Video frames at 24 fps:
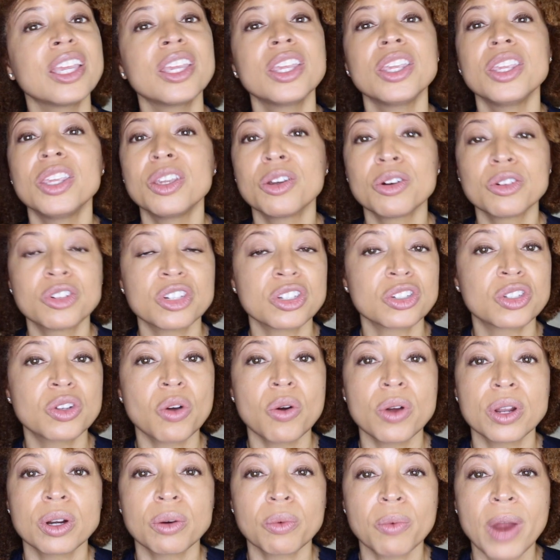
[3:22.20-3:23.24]
you're just
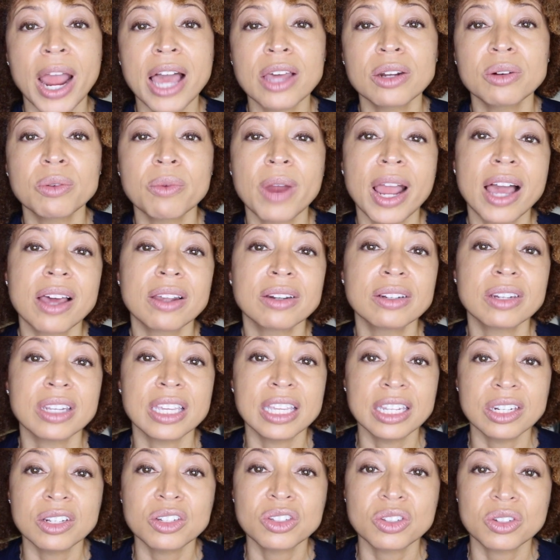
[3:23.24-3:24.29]
going around and around
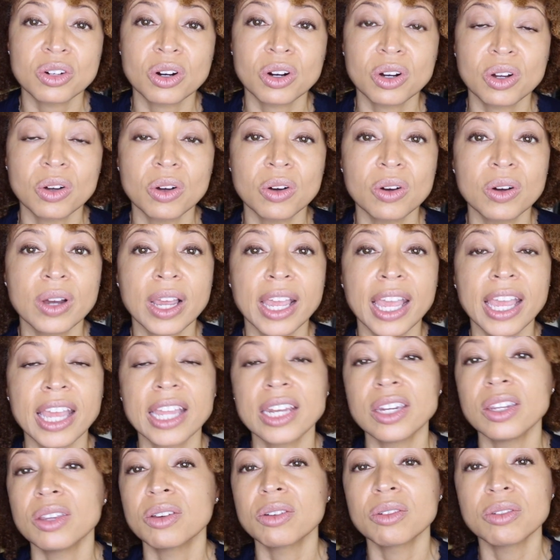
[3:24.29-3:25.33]
in a circle
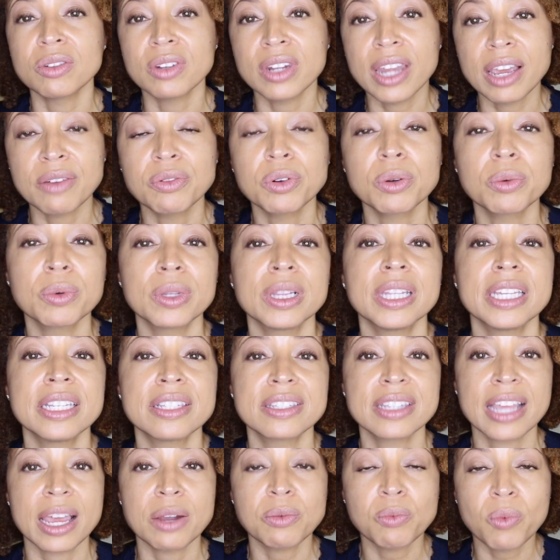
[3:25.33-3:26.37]
and you'll never release
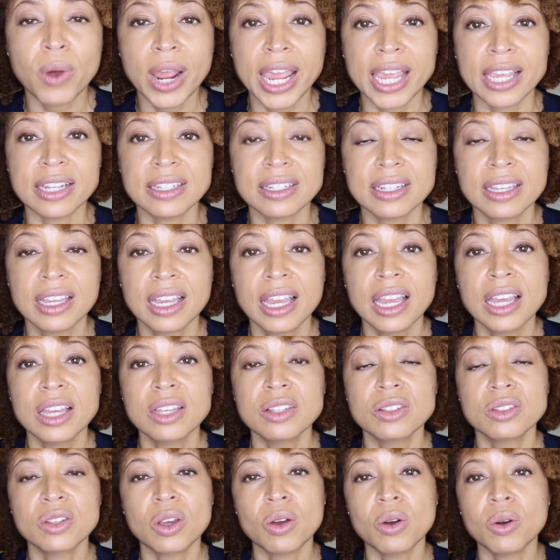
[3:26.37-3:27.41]
that weight.
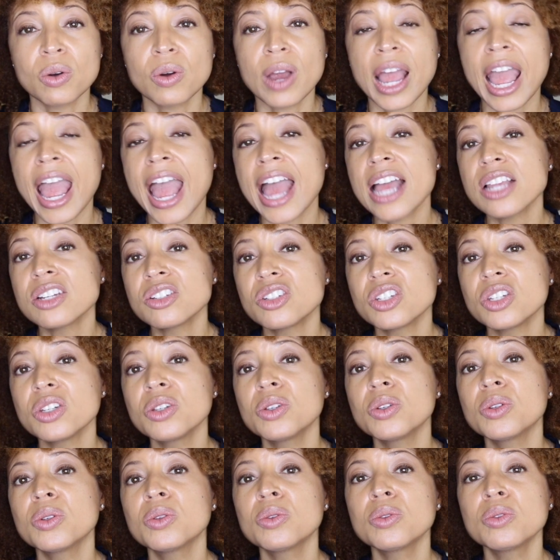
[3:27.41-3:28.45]
So, as
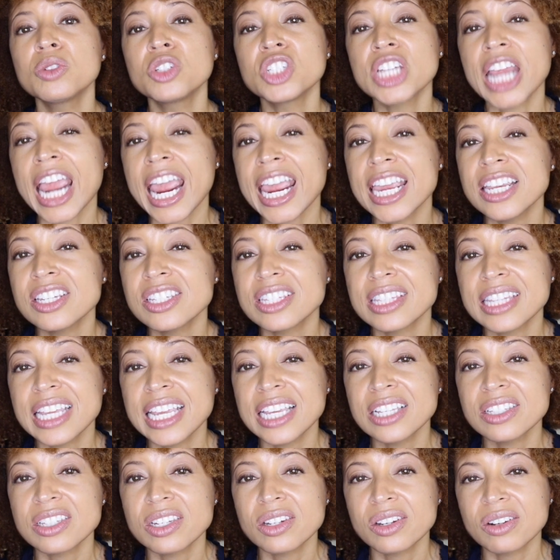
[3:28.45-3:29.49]
you change
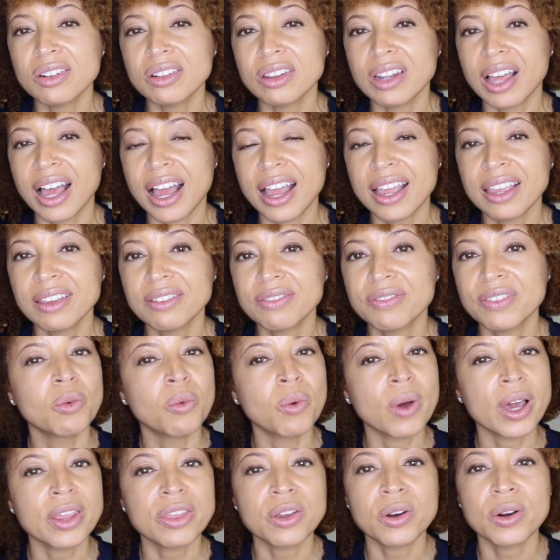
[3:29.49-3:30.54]
things in your life,
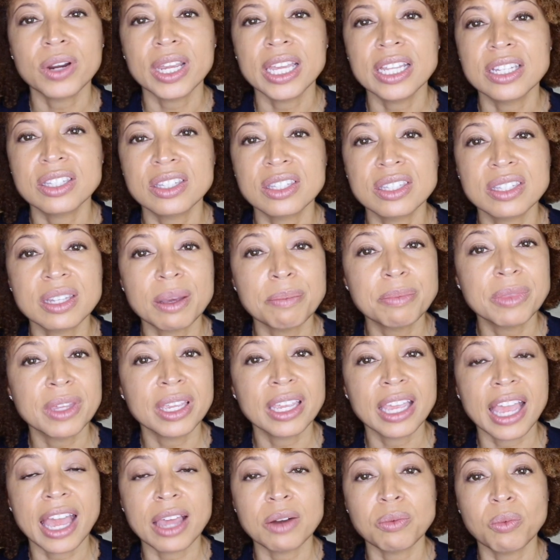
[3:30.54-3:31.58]
whether it's
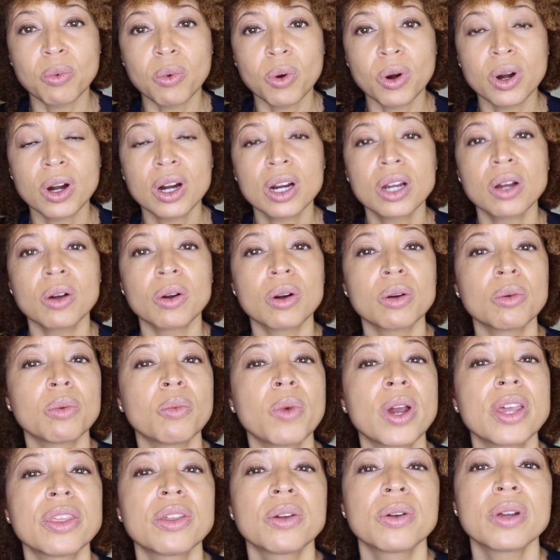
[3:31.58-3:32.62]
something at work or
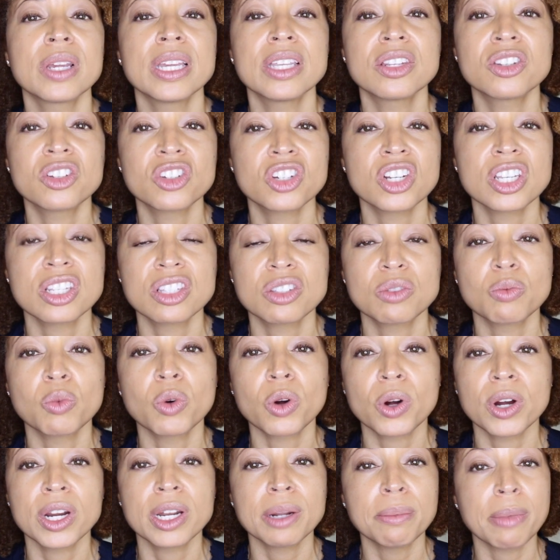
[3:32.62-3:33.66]
whether it's just
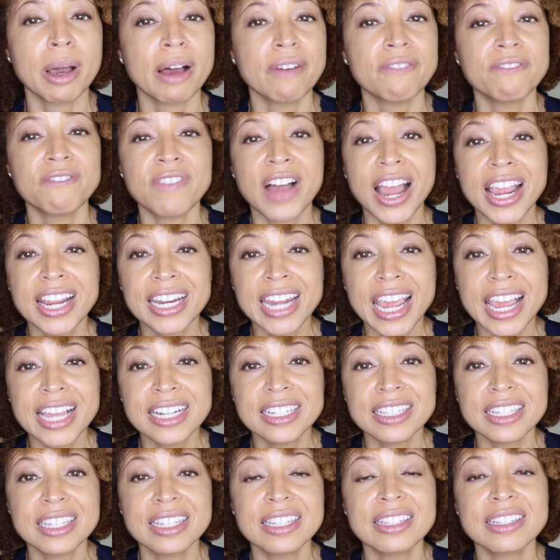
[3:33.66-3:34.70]
worrying about
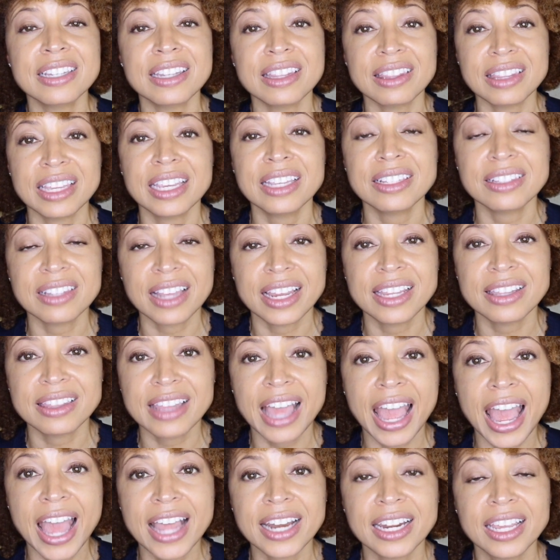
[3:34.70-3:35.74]
finances and things like
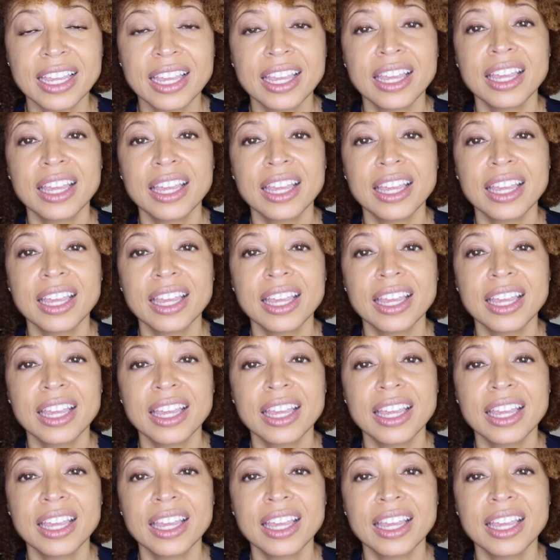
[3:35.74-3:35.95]
that,